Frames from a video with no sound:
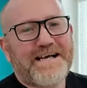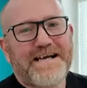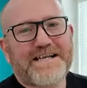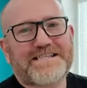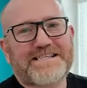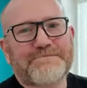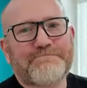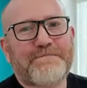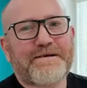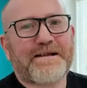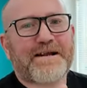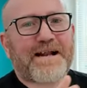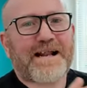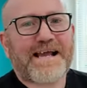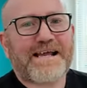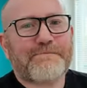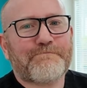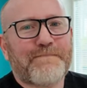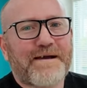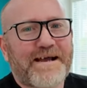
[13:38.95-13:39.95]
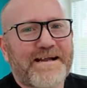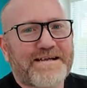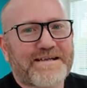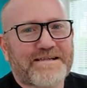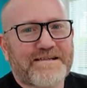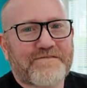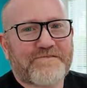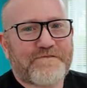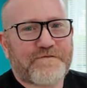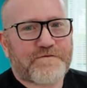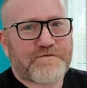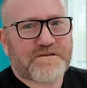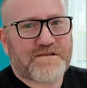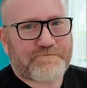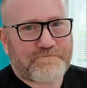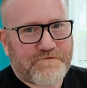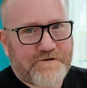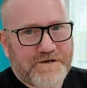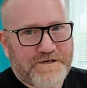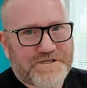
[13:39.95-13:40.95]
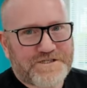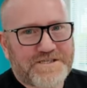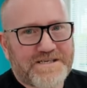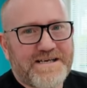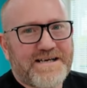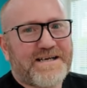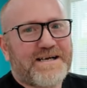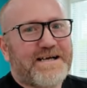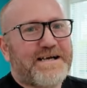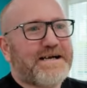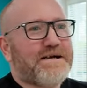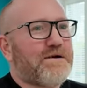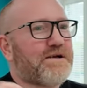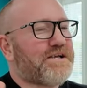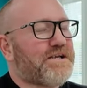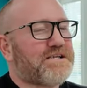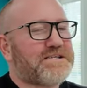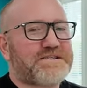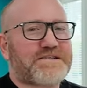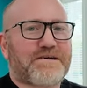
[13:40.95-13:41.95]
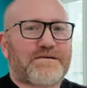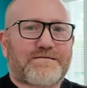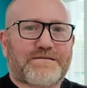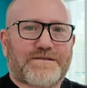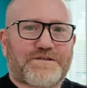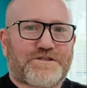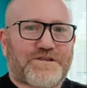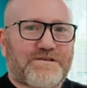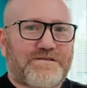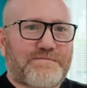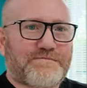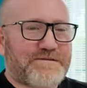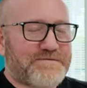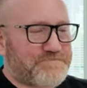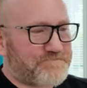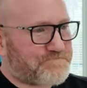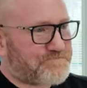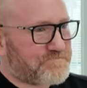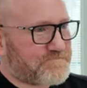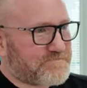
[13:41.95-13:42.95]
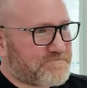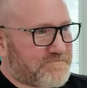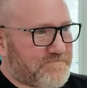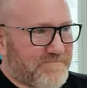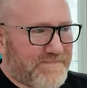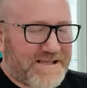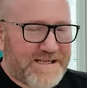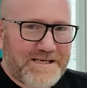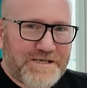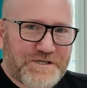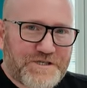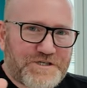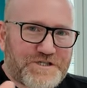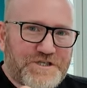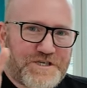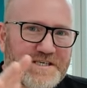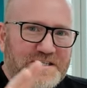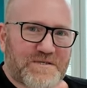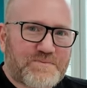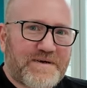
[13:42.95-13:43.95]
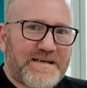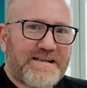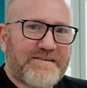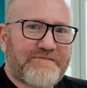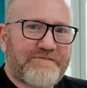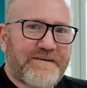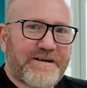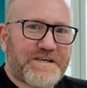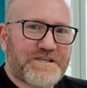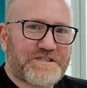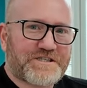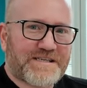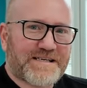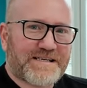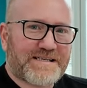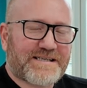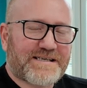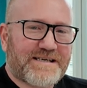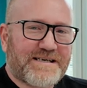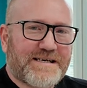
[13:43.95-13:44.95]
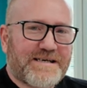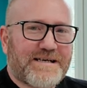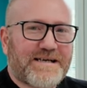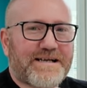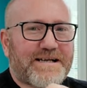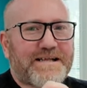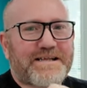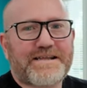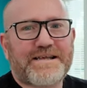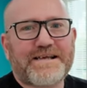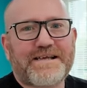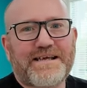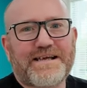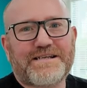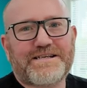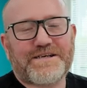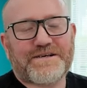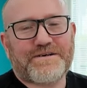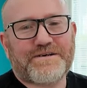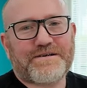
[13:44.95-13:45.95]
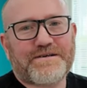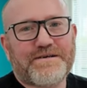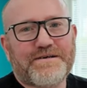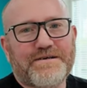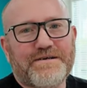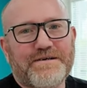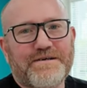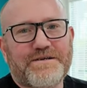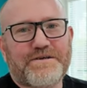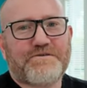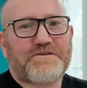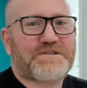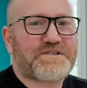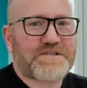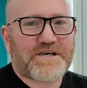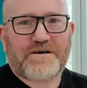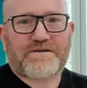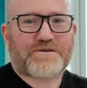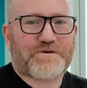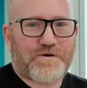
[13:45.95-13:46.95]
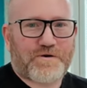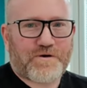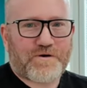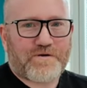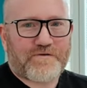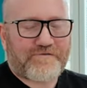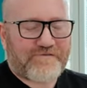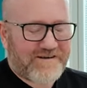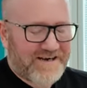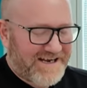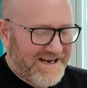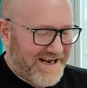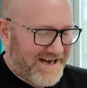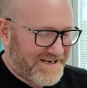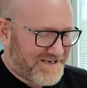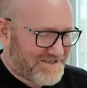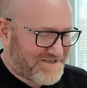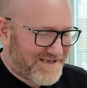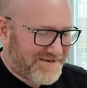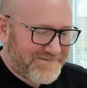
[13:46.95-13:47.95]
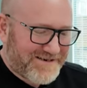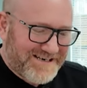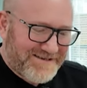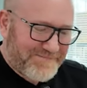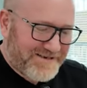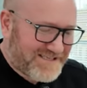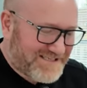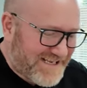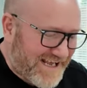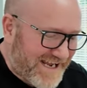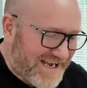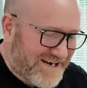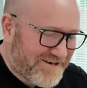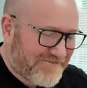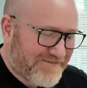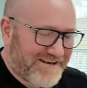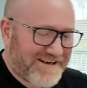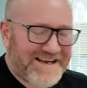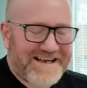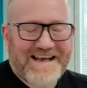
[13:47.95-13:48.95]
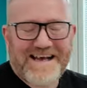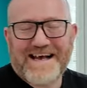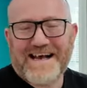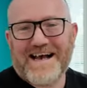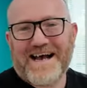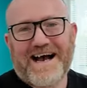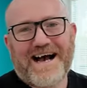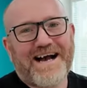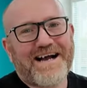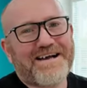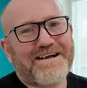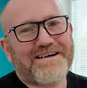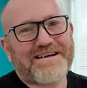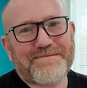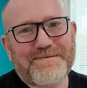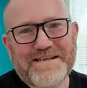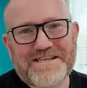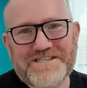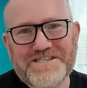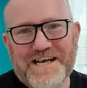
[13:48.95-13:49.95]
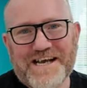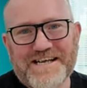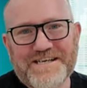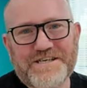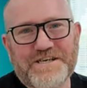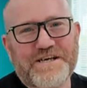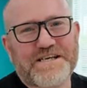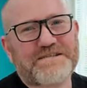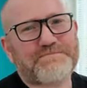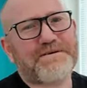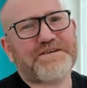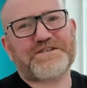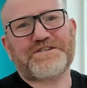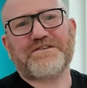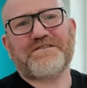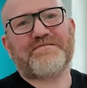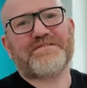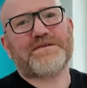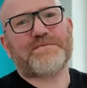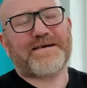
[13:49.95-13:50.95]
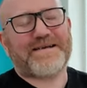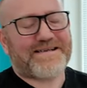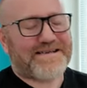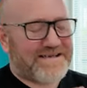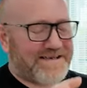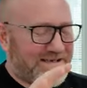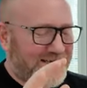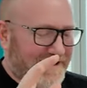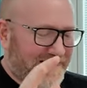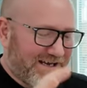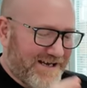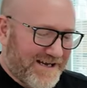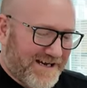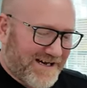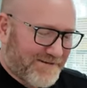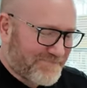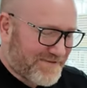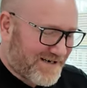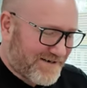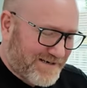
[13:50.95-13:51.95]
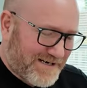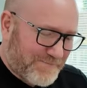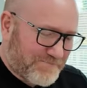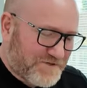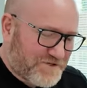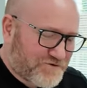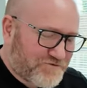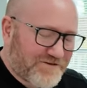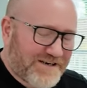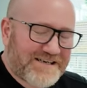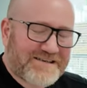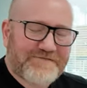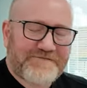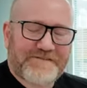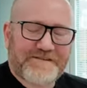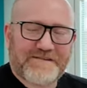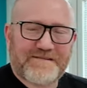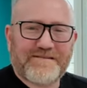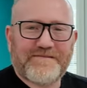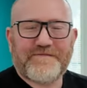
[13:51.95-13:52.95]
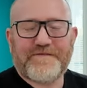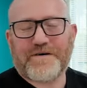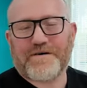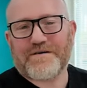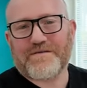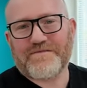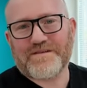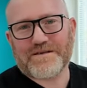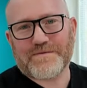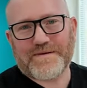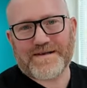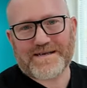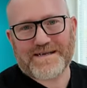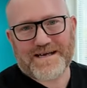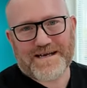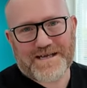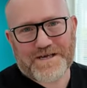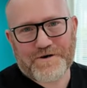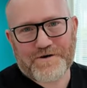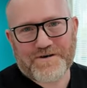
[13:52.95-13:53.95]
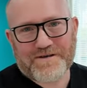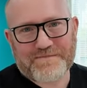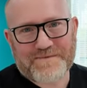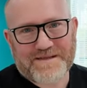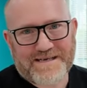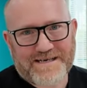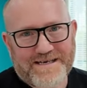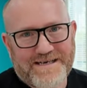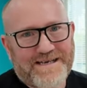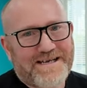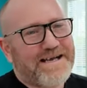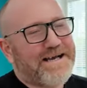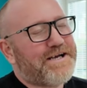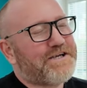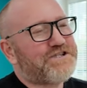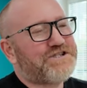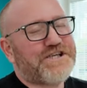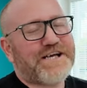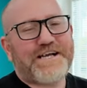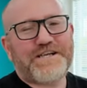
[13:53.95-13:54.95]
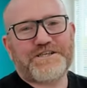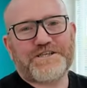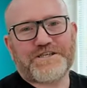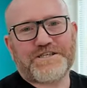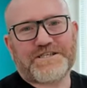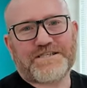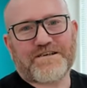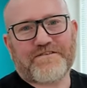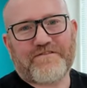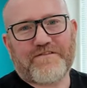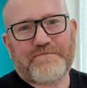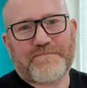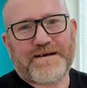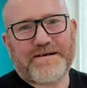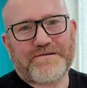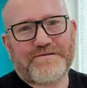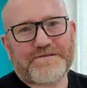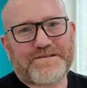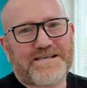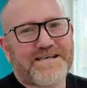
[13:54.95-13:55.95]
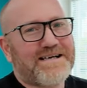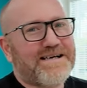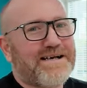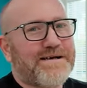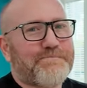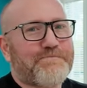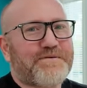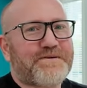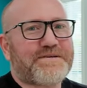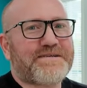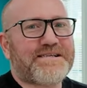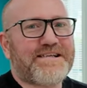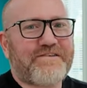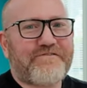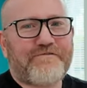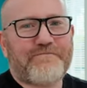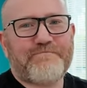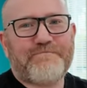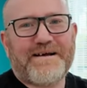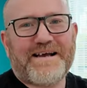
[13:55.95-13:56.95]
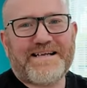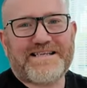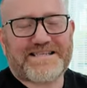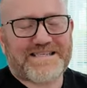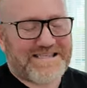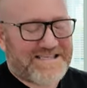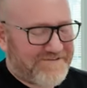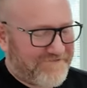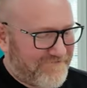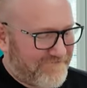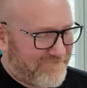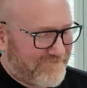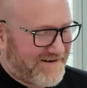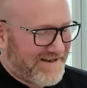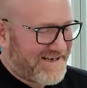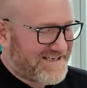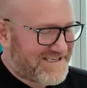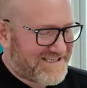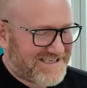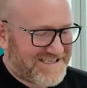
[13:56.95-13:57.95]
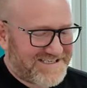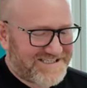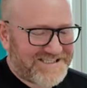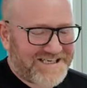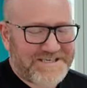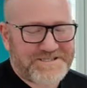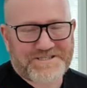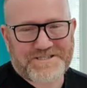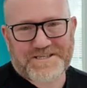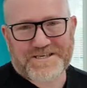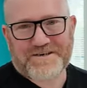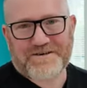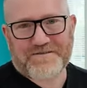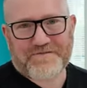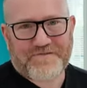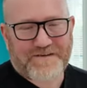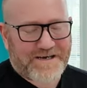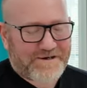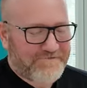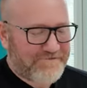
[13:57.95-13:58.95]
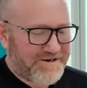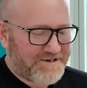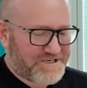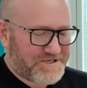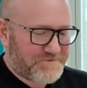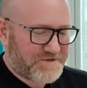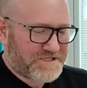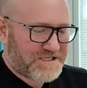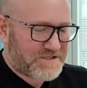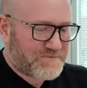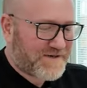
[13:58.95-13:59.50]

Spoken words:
it's a bit like painting the fourth bridge. You start the job, and just when you've finished it and you think you're done, you start all over again. So I'm going to be tinkering, I'm going to be changing, especially over the winter. I'm dreadful for over the winter, going up there, changing stuff about, putting different beds in different places and changing the configuration, which